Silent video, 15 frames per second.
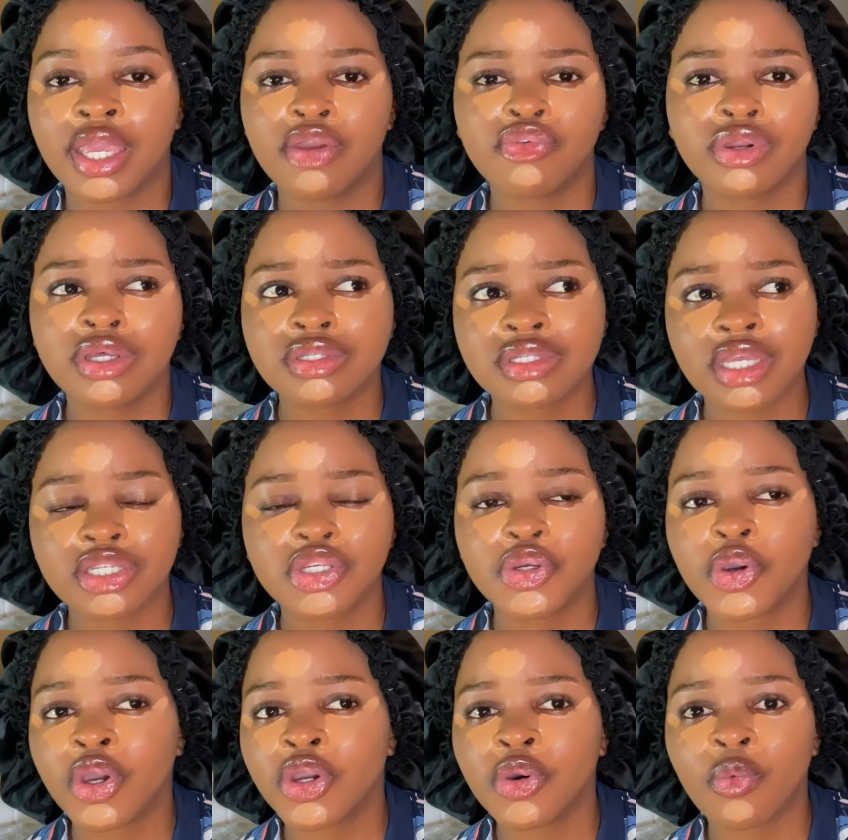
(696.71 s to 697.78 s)
Everyone else is actually
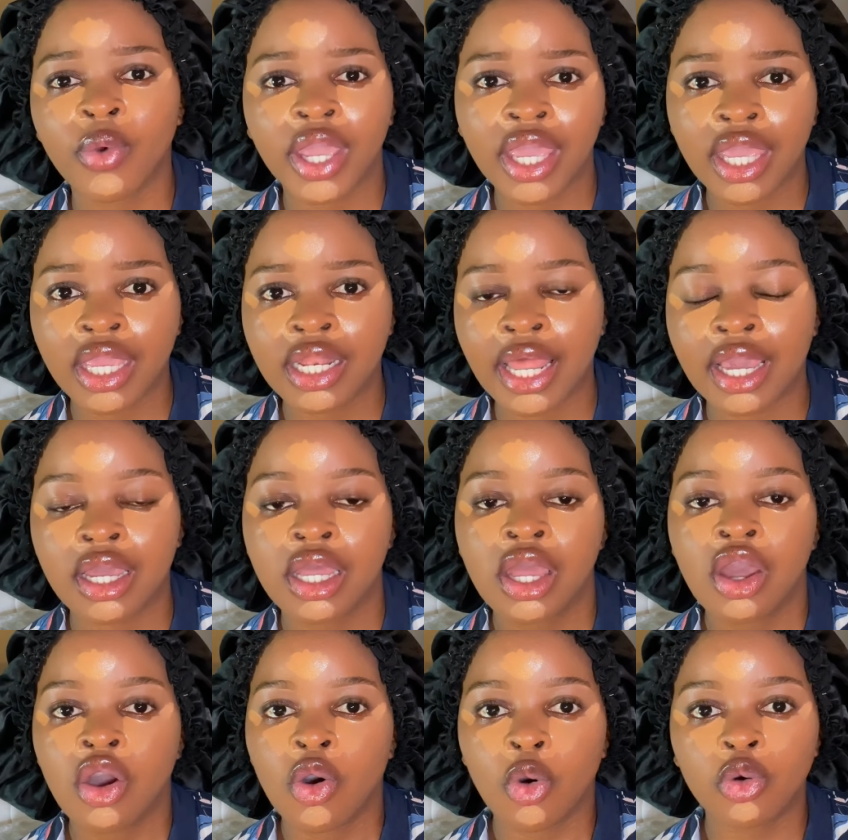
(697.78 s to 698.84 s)
going away, like
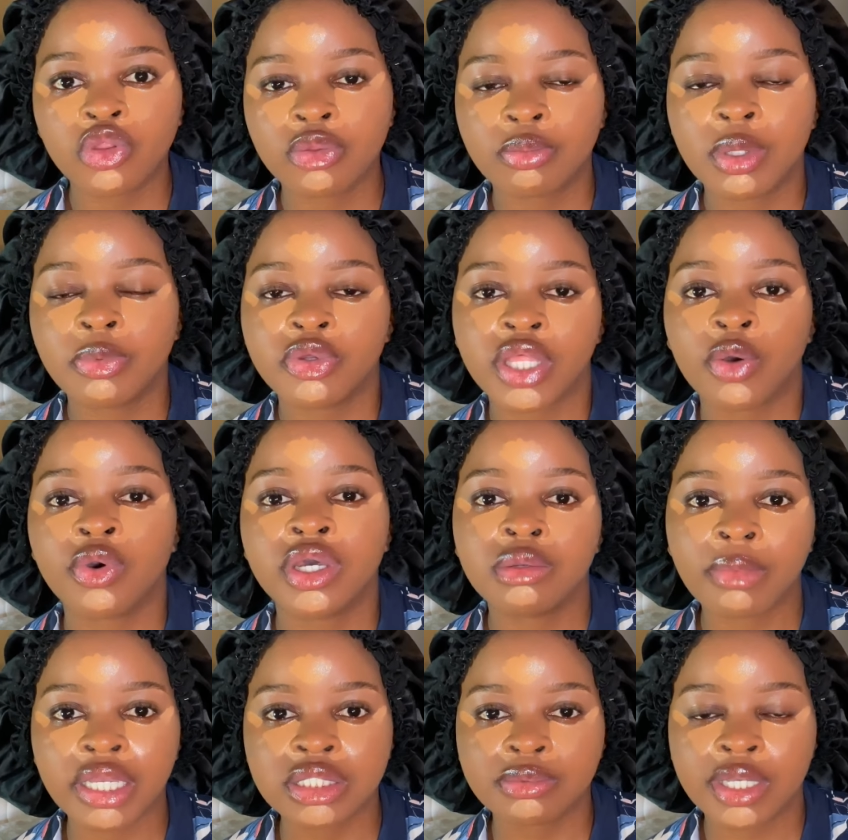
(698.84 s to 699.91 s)
all the people that were in
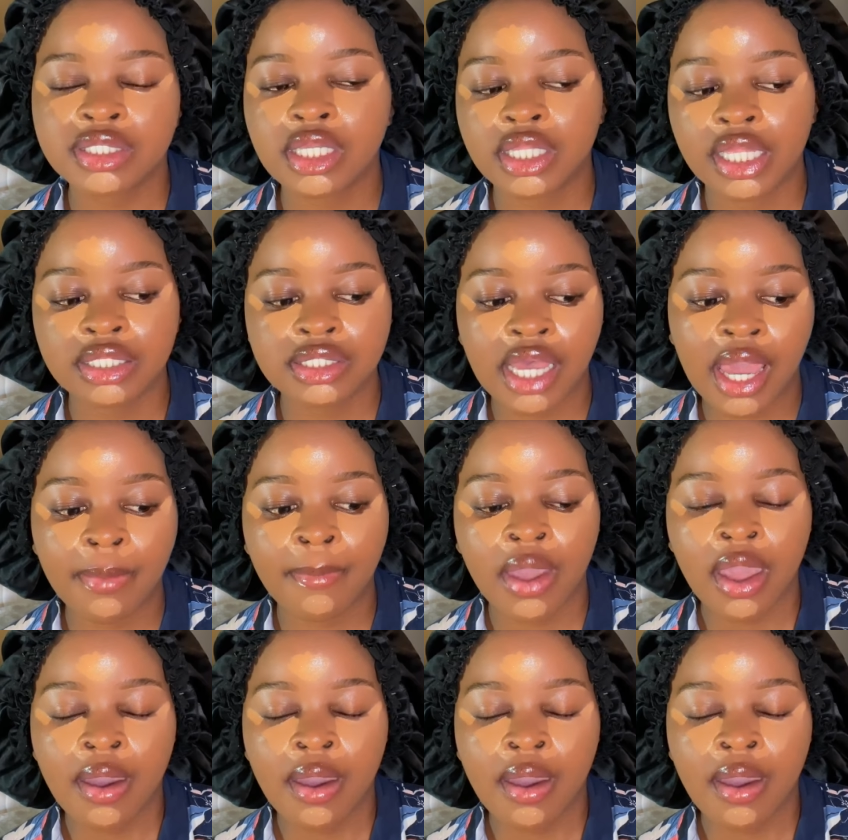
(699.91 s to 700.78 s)
my space at that time.